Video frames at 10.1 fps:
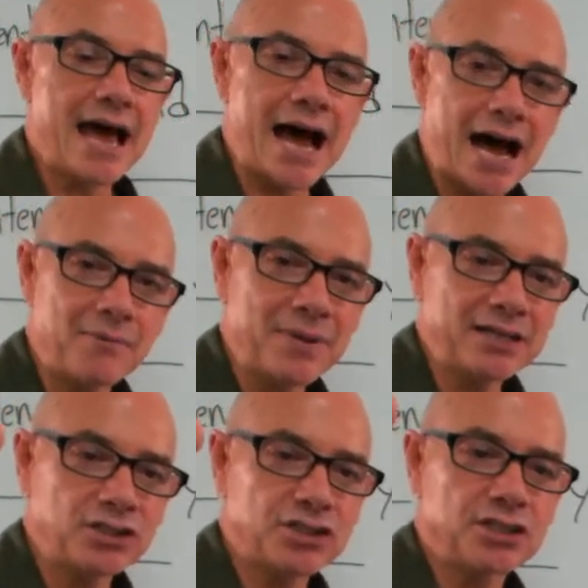How
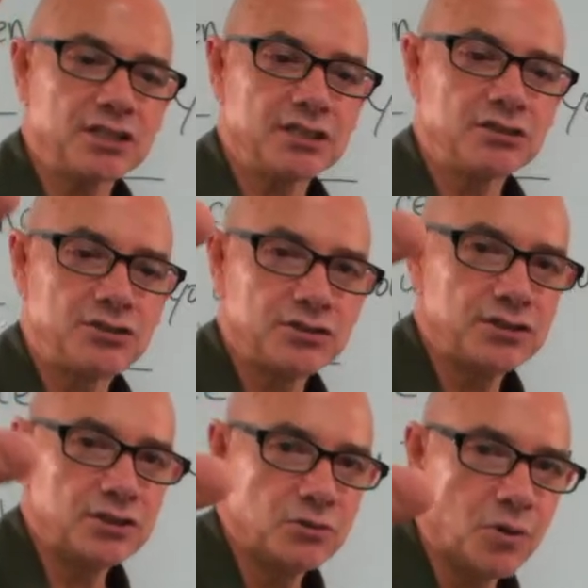much do
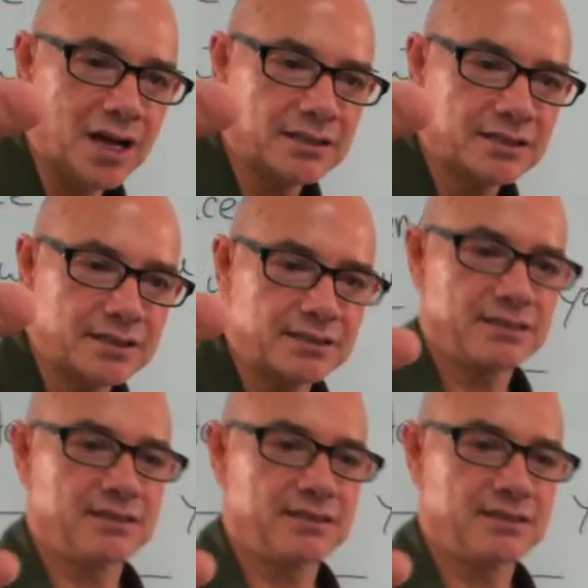you want?